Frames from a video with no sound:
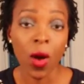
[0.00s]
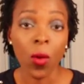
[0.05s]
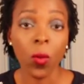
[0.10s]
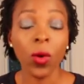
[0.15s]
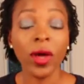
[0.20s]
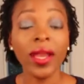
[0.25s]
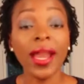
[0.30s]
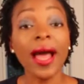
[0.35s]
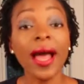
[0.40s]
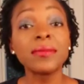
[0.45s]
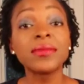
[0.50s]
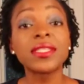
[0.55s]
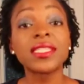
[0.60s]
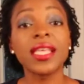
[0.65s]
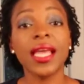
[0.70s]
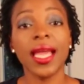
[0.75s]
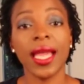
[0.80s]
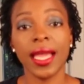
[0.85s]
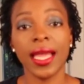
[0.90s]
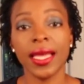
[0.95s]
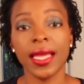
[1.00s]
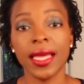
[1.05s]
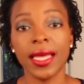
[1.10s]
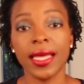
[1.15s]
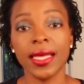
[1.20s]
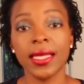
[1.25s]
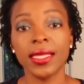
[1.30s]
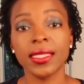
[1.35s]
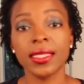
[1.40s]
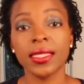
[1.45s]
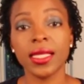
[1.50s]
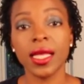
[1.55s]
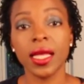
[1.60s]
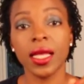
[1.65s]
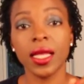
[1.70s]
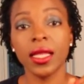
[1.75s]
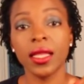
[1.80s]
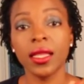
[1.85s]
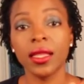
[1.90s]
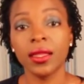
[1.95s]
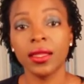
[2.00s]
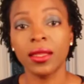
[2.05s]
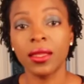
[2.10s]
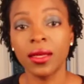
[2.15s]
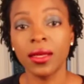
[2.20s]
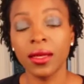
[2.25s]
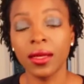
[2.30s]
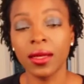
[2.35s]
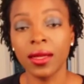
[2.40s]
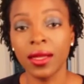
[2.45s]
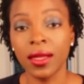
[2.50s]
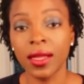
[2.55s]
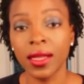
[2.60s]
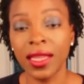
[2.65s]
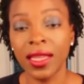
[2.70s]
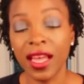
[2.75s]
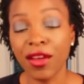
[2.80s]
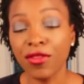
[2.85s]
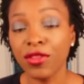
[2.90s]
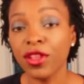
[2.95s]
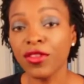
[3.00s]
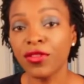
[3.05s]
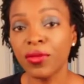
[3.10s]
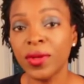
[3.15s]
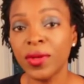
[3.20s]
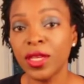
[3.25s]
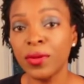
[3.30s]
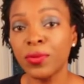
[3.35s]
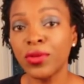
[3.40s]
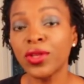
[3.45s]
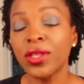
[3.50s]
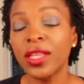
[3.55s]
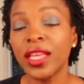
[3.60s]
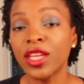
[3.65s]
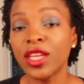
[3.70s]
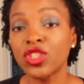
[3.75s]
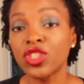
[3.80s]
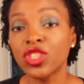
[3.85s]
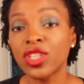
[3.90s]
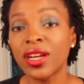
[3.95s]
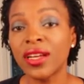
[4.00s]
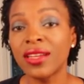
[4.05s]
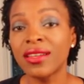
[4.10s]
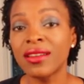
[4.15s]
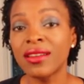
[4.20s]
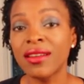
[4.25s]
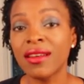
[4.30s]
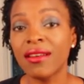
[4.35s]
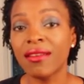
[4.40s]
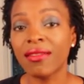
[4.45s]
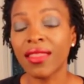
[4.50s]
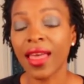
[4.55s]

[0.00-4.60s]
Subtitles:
what I'm saying is the level of manipulation